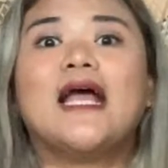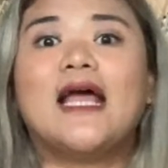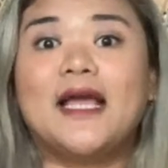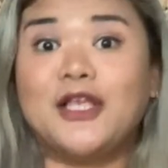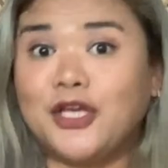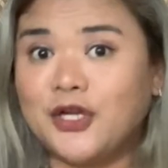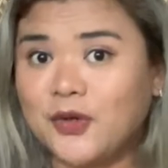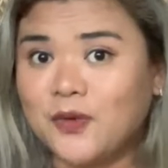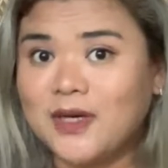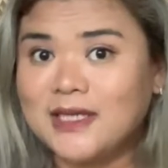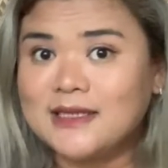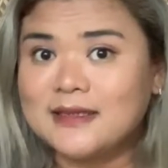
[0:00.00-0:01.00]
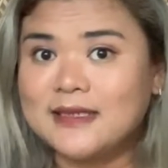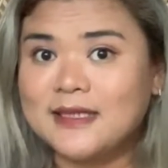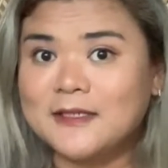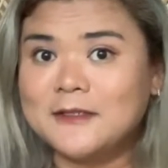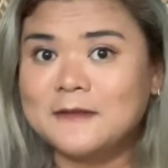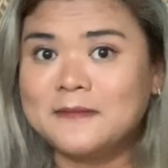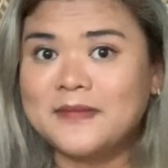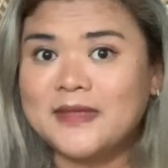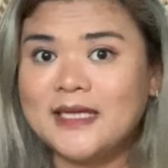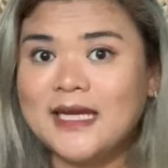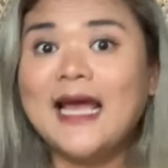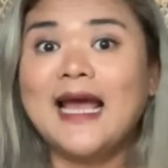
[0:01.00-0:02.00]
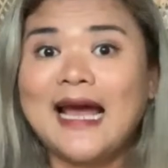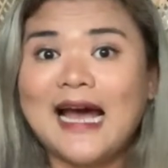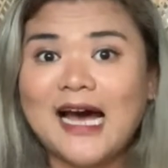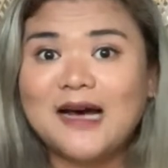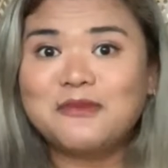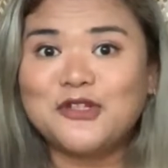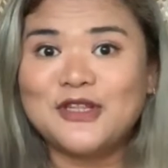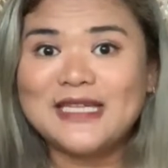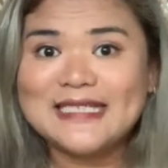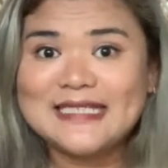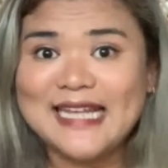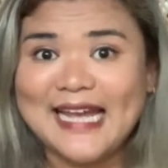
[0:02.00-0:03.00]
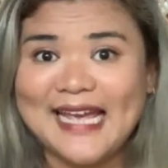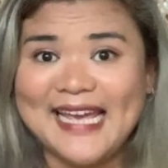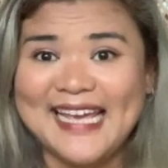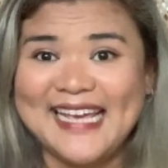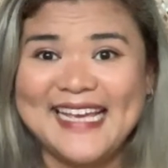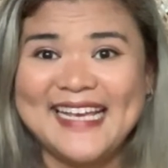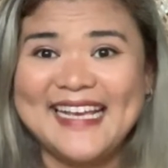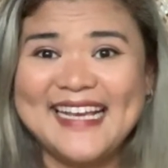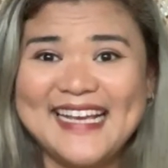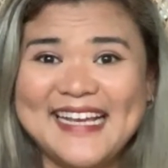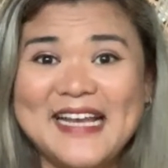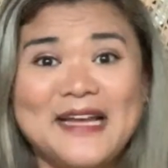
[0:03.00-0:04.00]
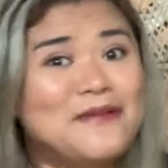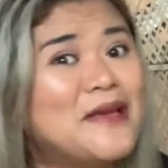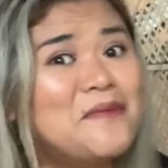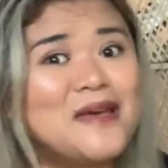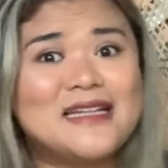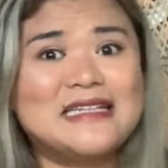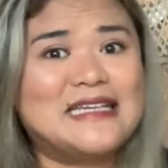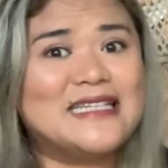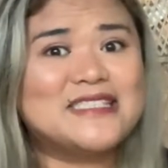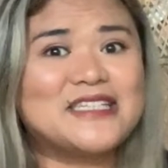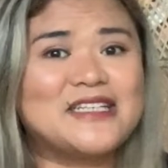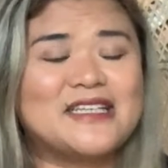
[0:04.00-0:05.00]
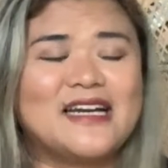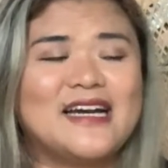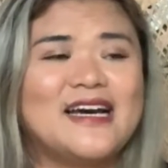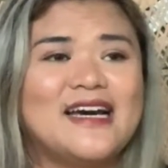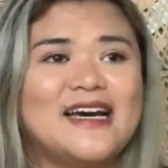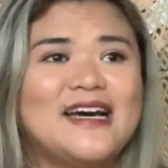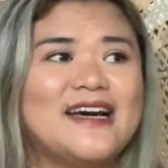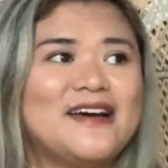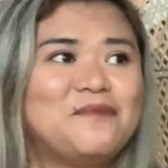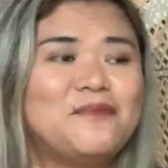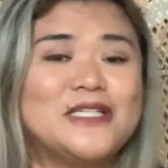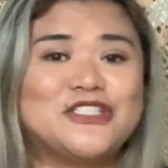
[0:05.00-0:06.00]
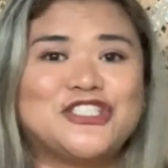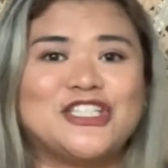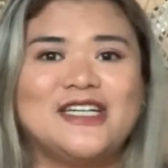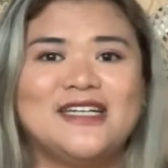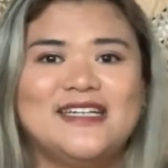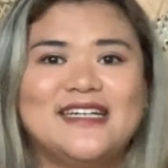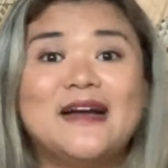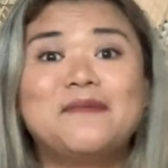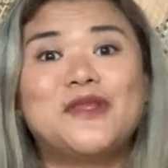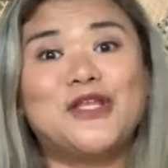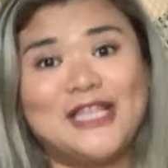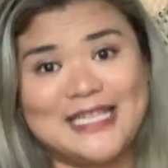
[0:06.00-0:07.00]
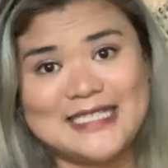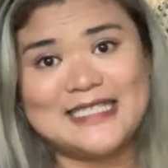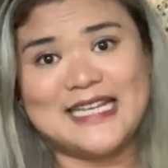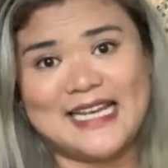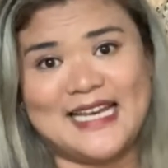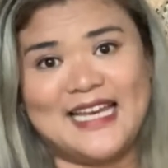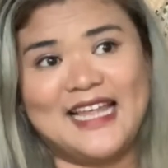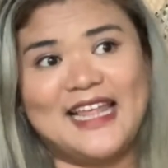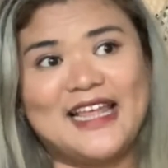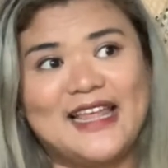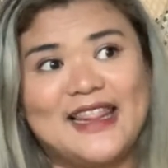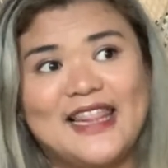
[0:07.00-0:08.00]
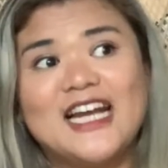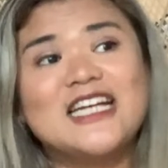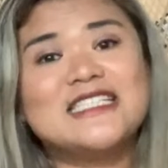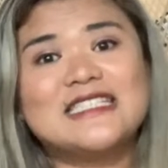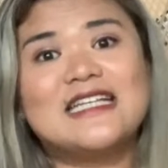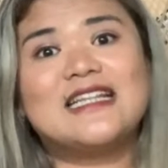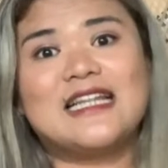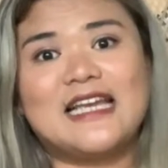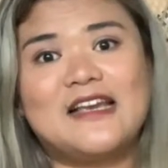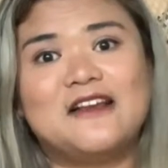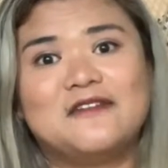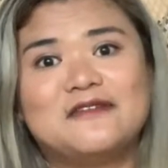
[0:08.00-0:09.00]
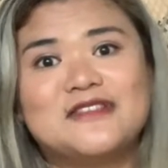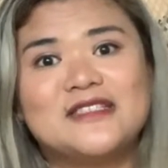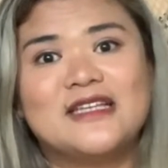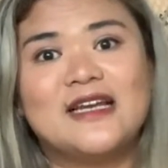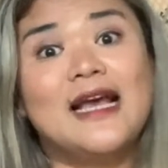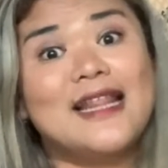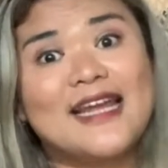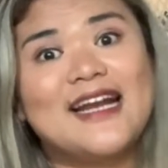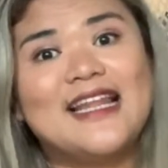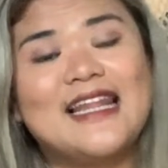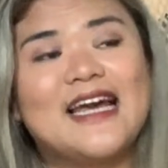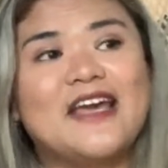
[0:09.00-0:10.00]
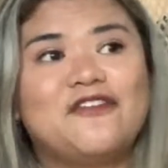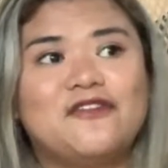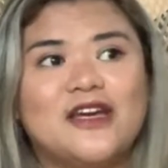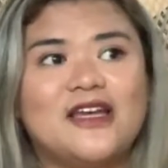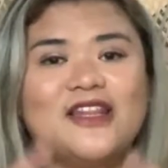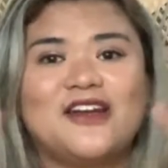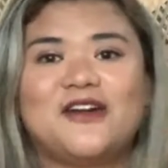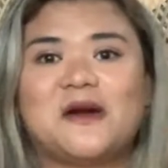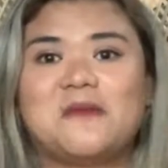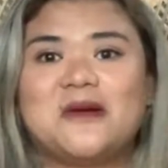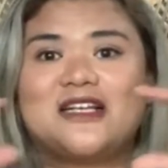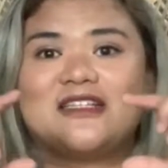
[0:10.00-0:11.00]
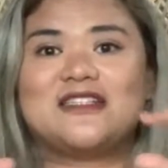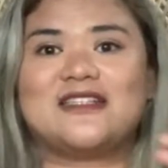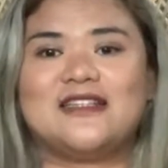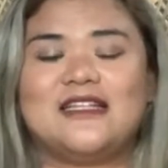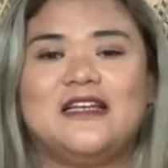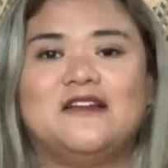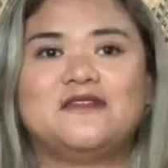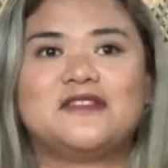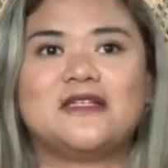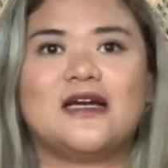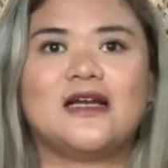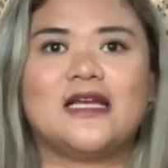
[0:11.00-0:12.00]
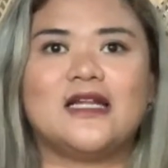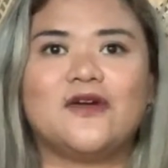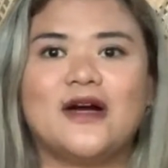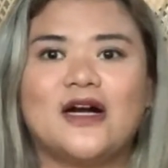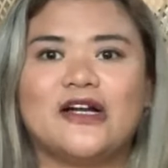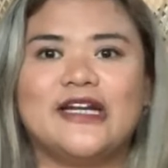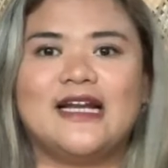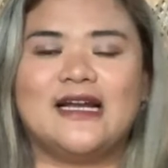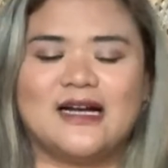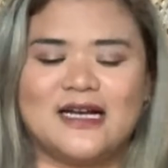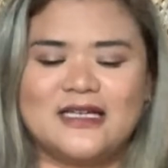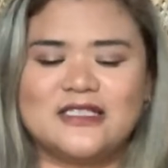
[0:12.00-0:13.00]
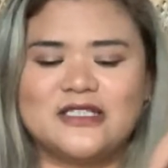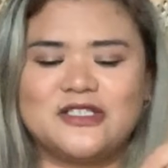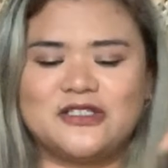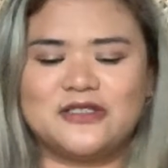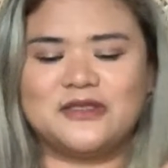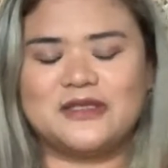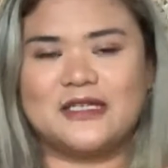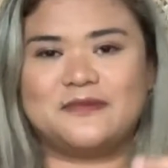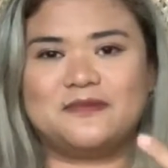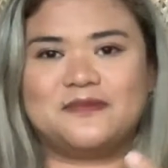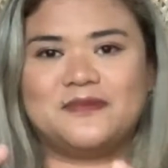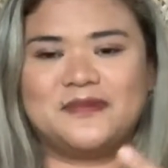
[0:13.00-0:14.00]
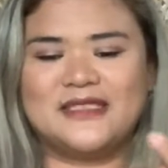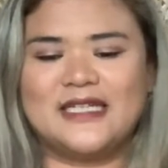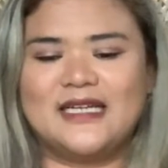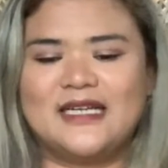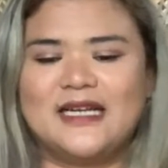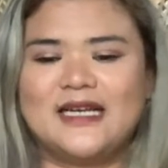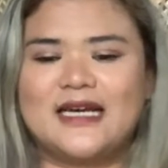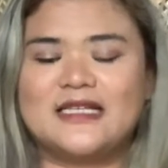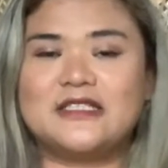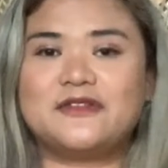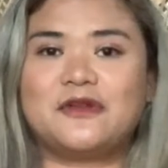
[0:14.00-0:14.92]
And you know what? Up to this day, maybe I'll insert a picture. Up to this day, there are still leaves. They're alive, the rubber leaves. Ang ginawa ko na lang, I just use them as